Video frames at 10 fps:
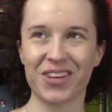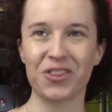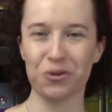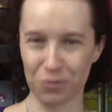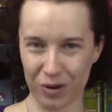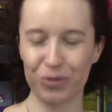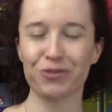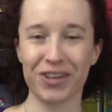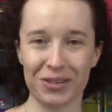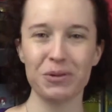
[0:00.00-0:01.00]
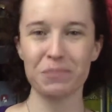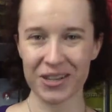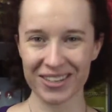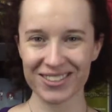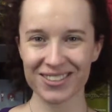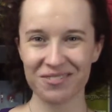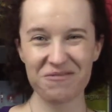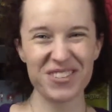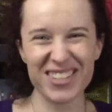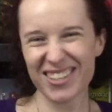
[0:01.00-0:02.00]
the one we randomly picked,
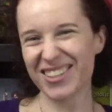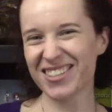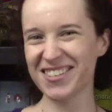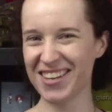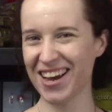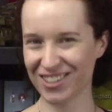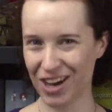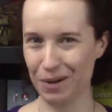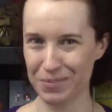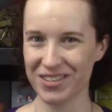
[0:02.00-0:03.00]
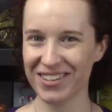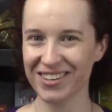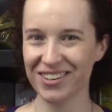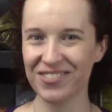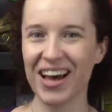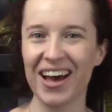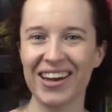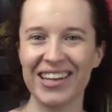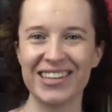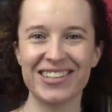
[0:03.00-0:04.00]
was like the exact opposite of that.
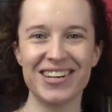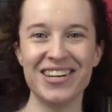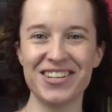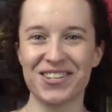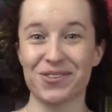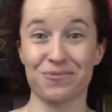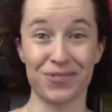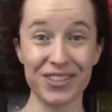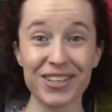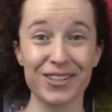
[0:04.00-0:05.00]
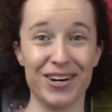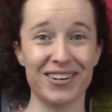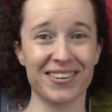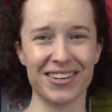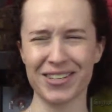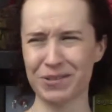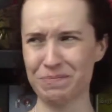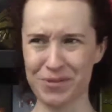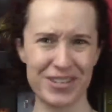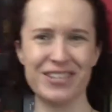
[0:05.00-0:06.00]
It is really long. It's
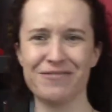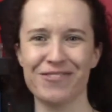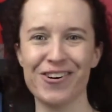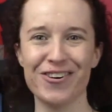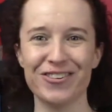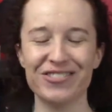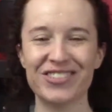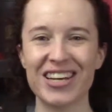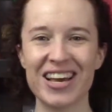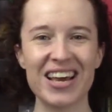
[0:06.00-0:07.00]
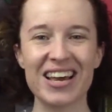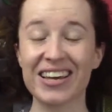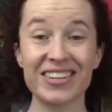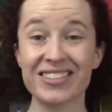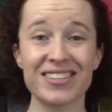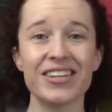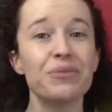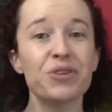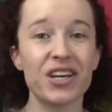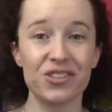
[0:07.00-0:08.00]
pretty involved. It is a
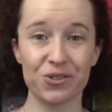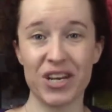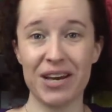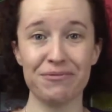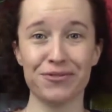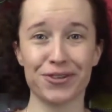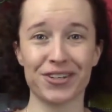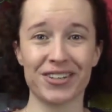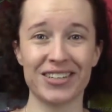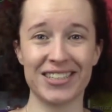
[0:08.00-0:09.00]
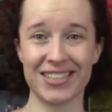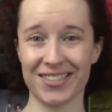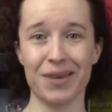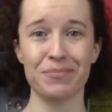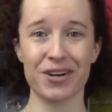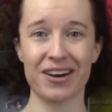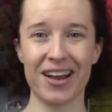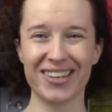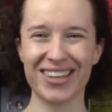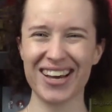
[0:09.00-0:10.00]
game we had no time for in December,
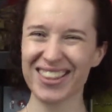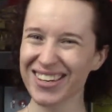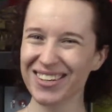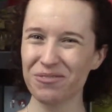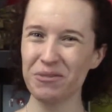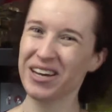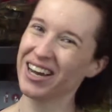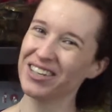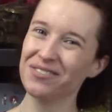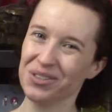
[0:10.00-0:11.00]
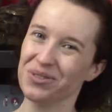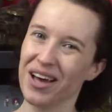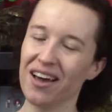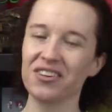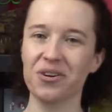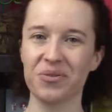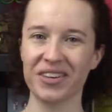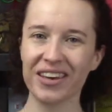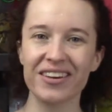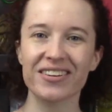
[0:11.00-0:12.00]
and I think we kind of knew that
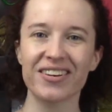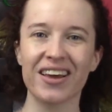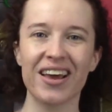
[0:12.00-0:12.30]
going in.